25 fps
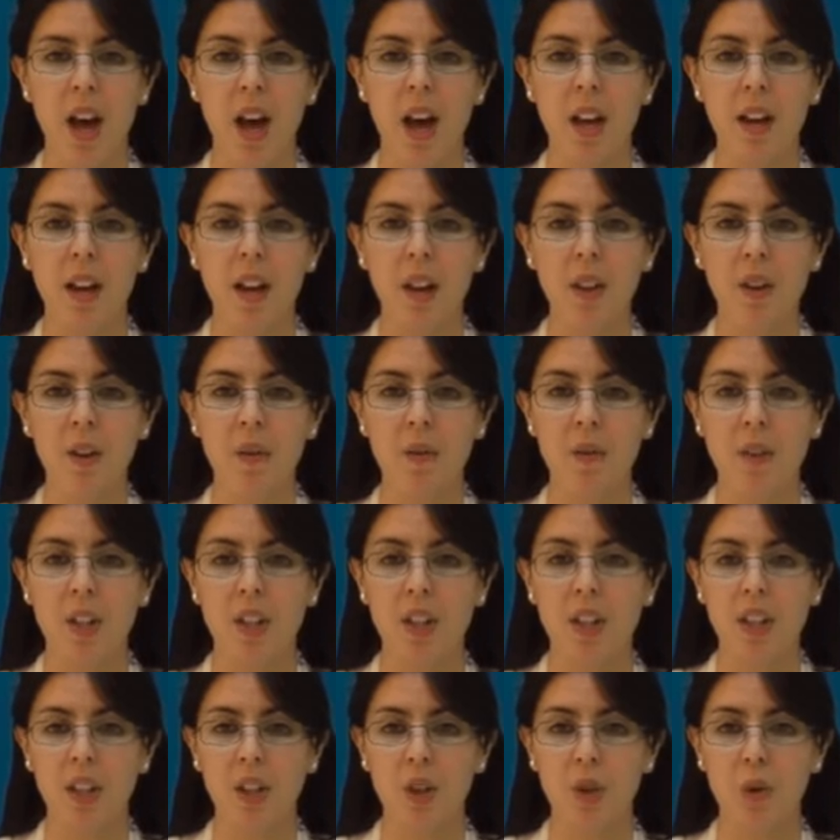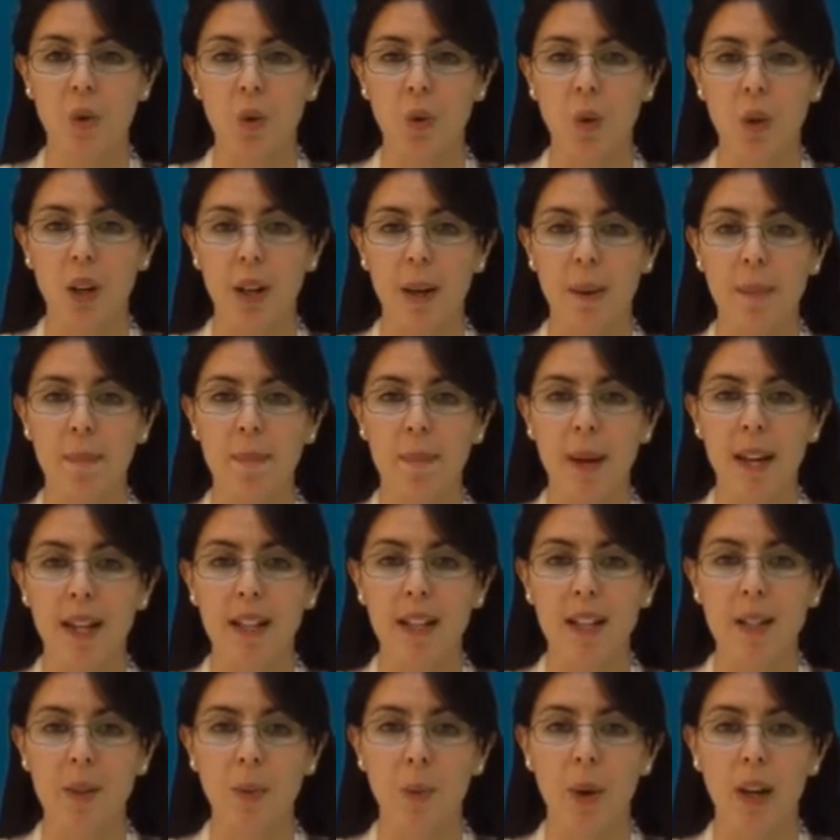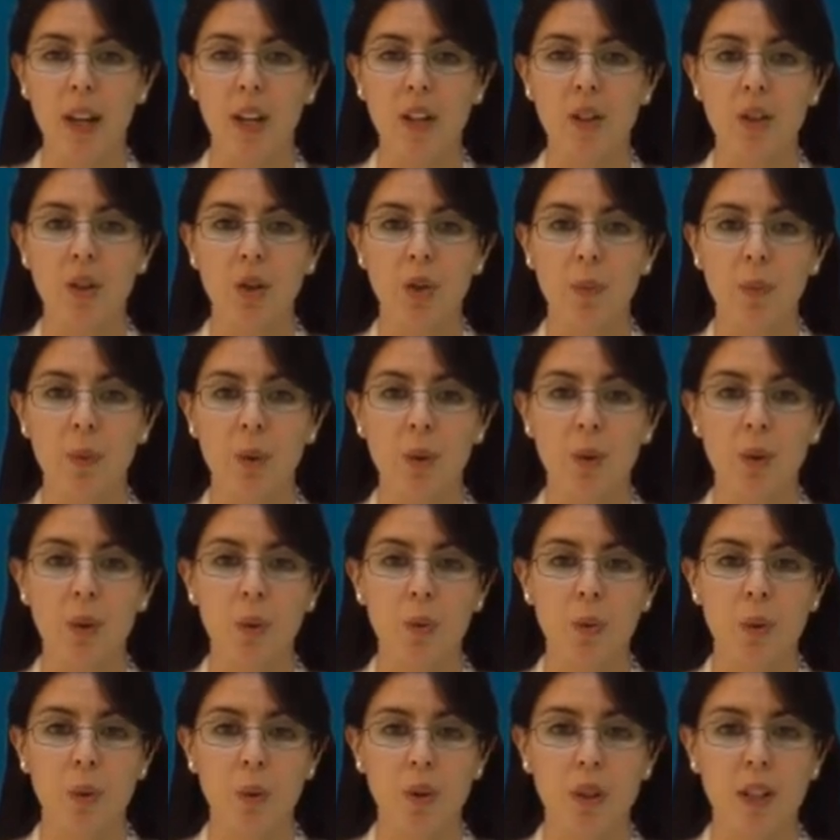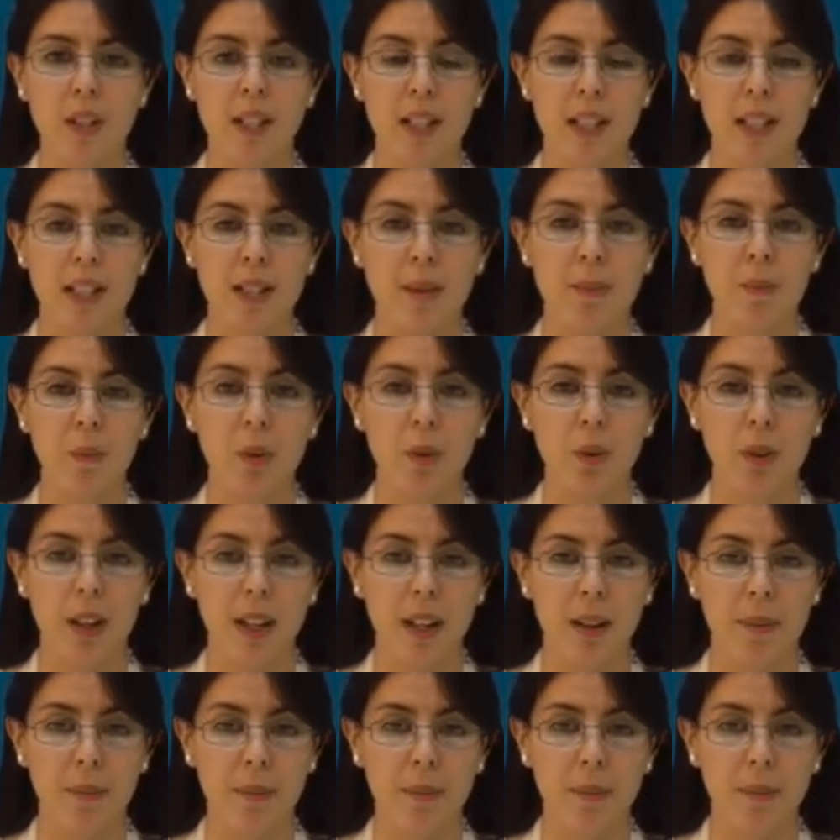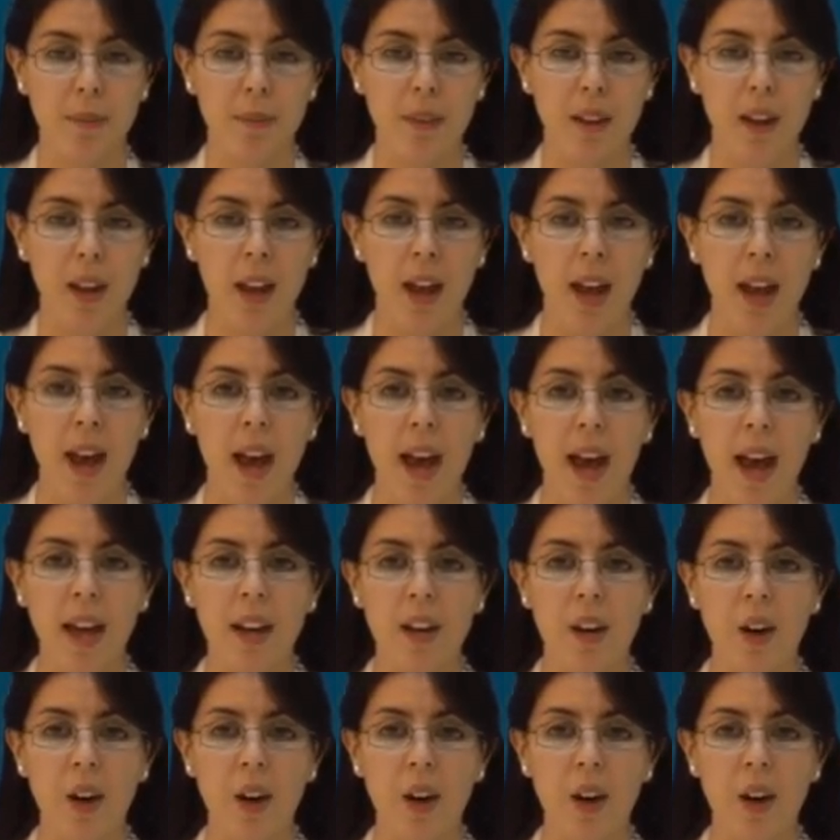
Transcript: another fishing trawler made its way into Gibraltar waters this morning. At